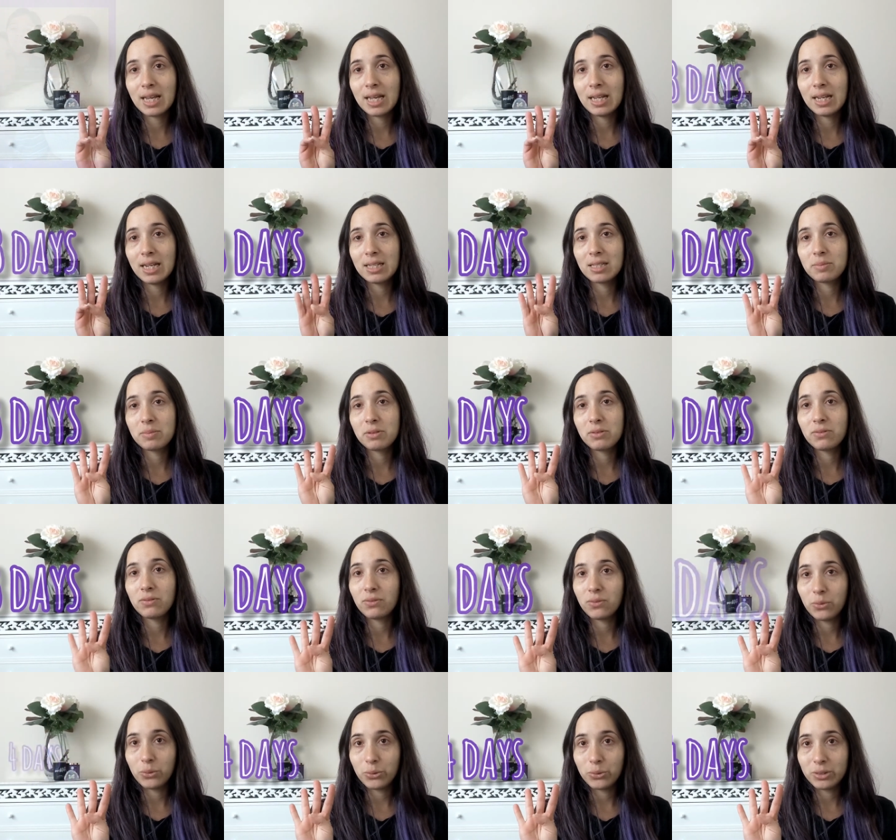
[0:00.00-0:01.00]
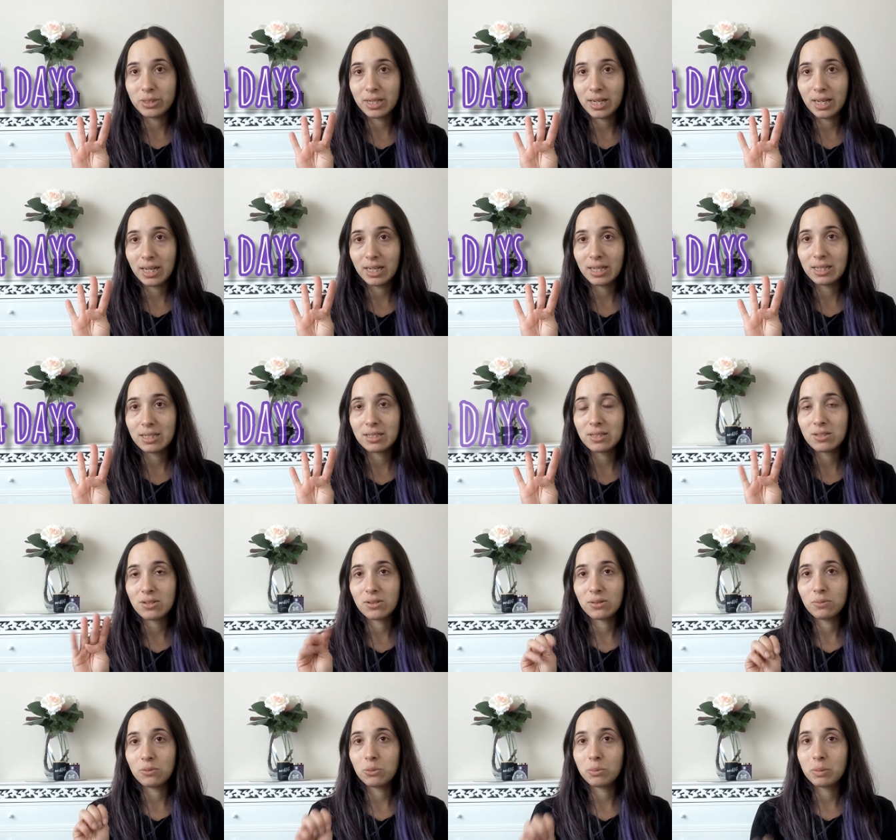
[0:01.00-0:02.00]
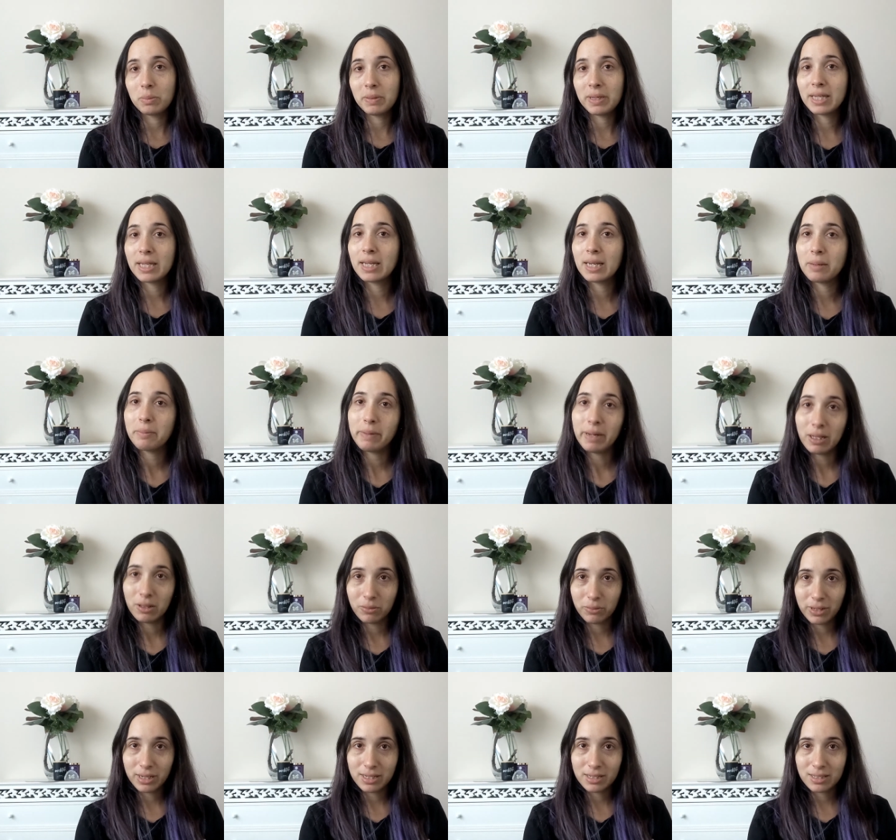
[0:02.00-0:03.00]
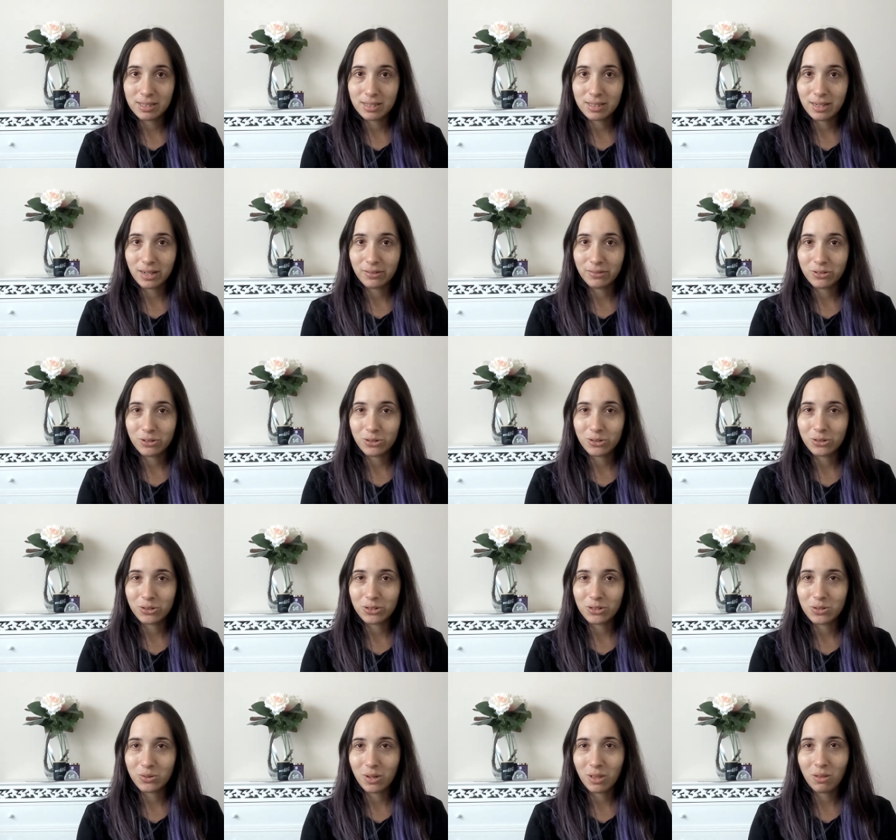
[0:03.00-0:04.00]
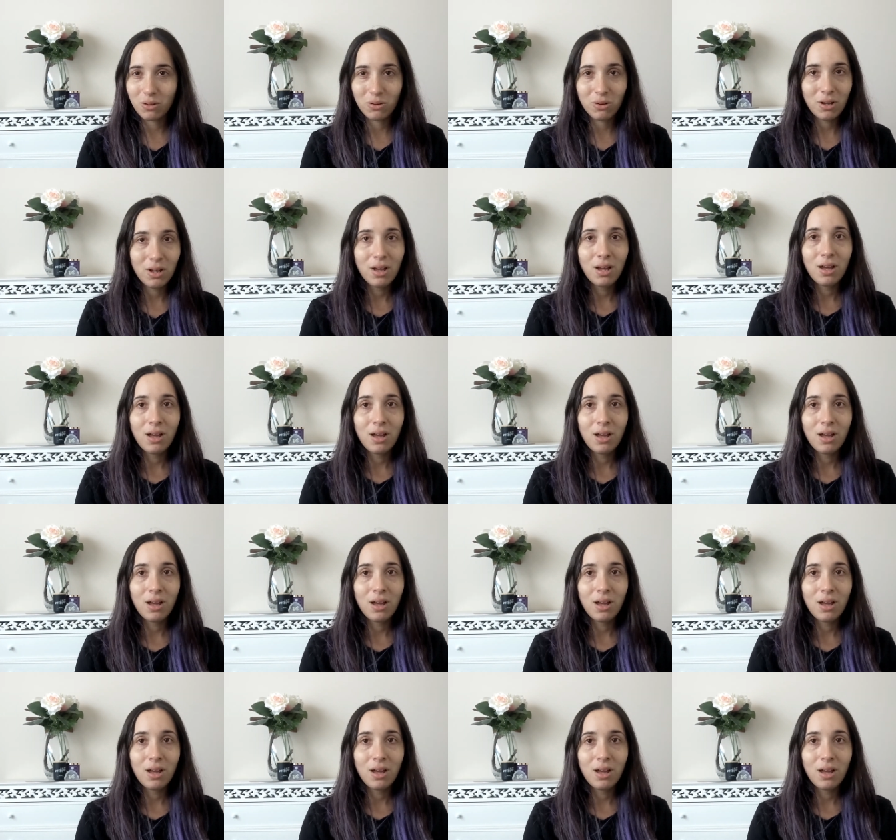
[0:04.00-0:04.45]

and Esmond 4 days. So we'll be picking up Eloise this afternoon. So I thought